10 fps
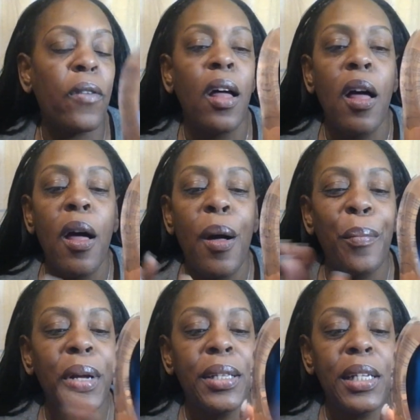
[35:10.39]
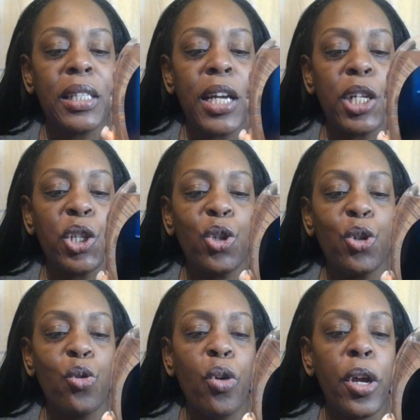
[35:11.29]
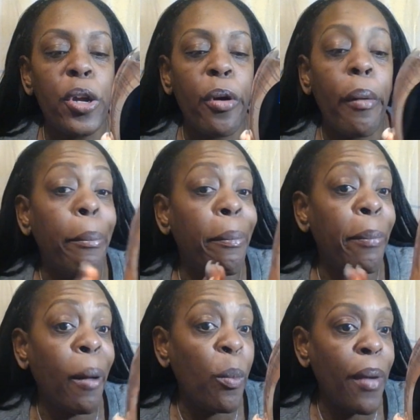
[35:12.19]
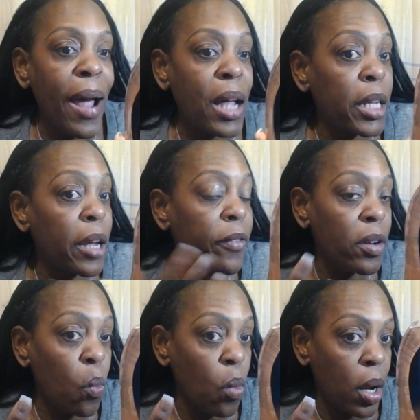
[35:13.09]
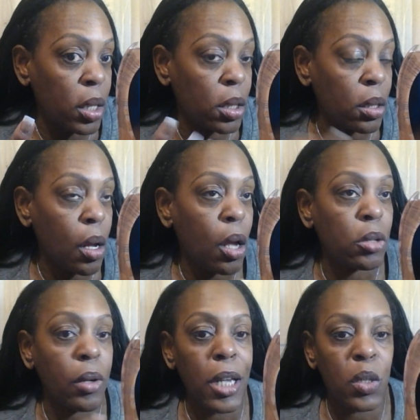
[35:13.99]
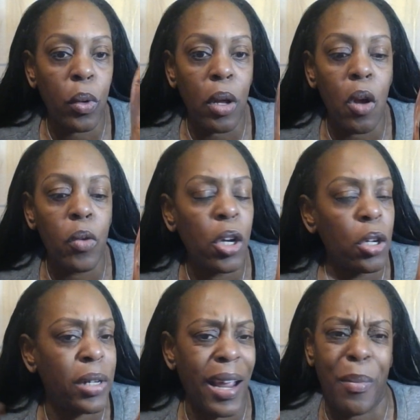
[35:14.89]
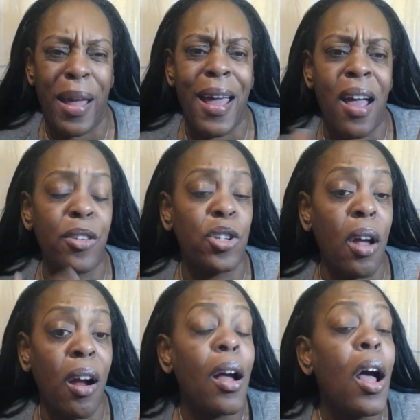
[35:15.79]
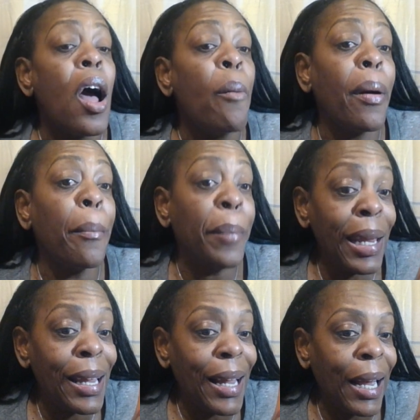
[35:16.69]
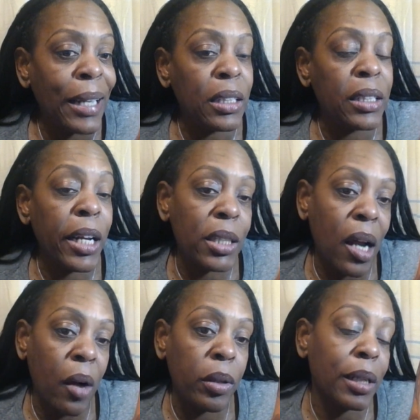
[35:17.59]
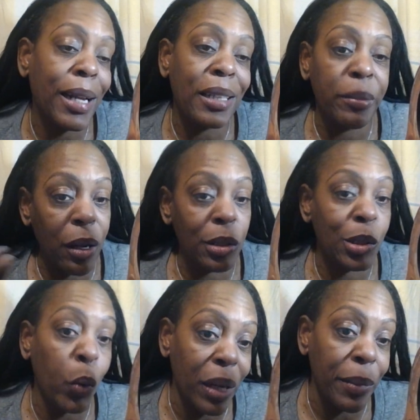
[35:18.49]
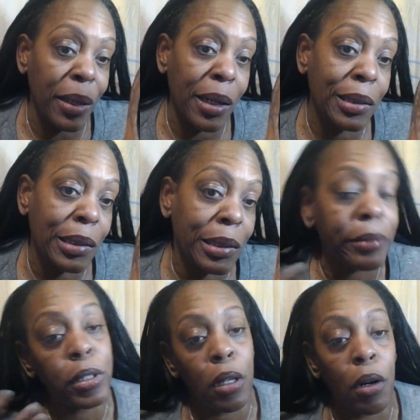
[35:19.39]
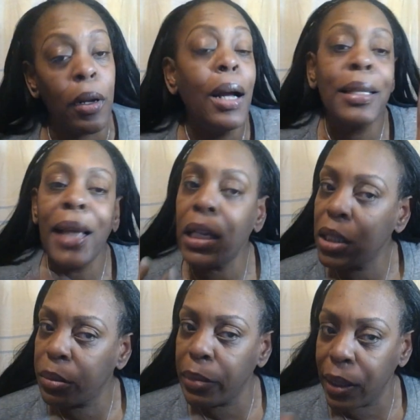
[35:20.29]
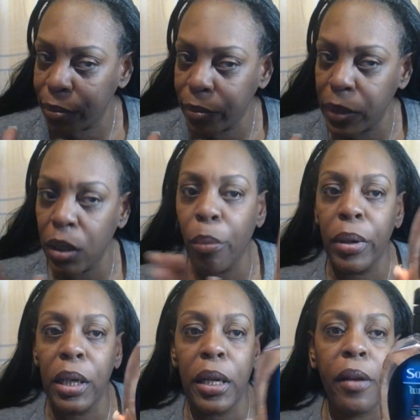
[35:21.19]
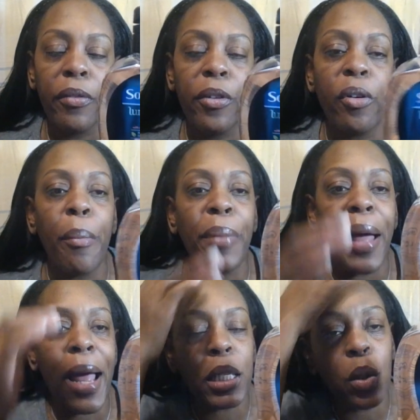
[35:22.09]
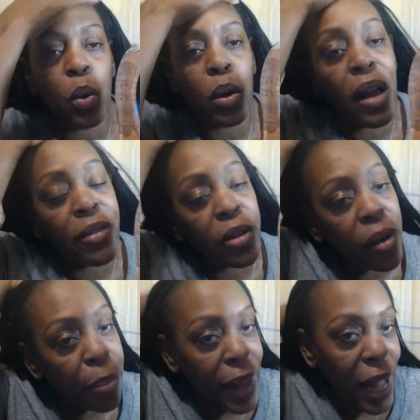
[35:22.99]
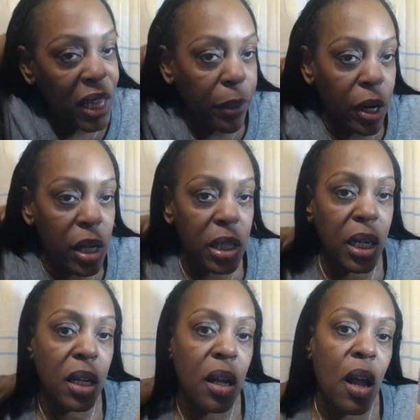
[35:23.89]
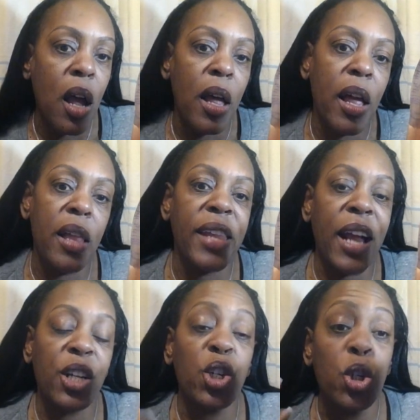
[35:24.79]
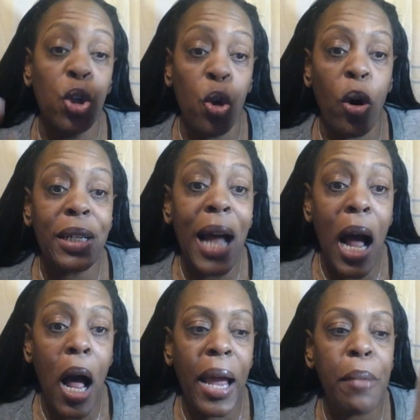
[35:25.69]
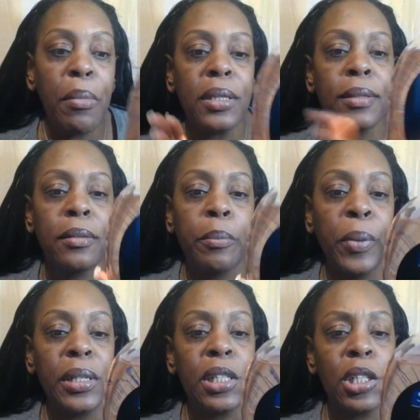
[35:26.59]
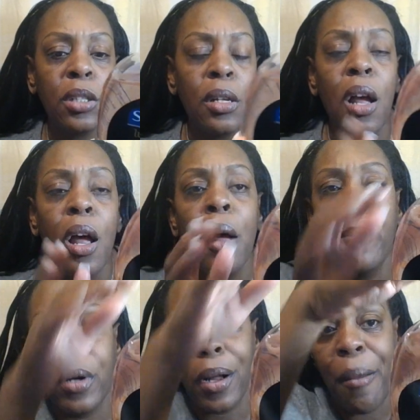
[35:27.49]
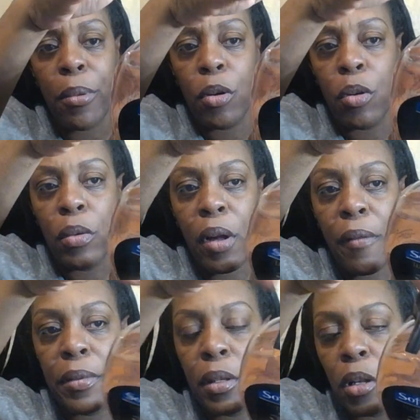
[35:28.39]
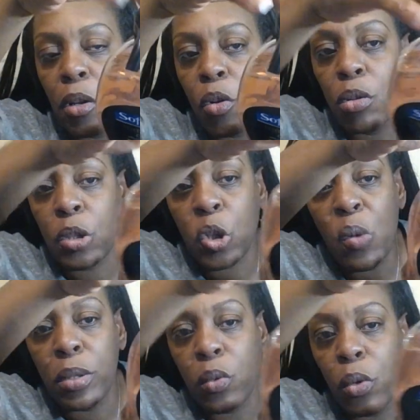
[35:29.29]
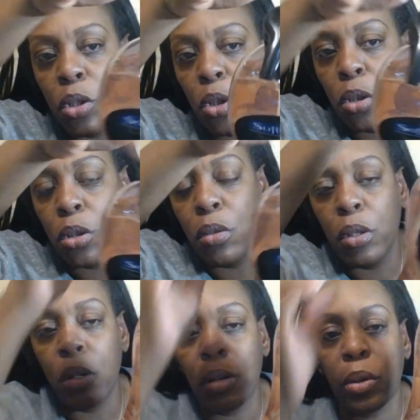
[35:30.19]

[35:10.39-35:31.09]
Put this into your bubble bath if you want also as well you can take a bath shower but me i like to take showers because that's about 20 minutes so that's just me you know but if you're a bath if you're a bath person and that's your time put this in put a couple of little scoops one two two two you know three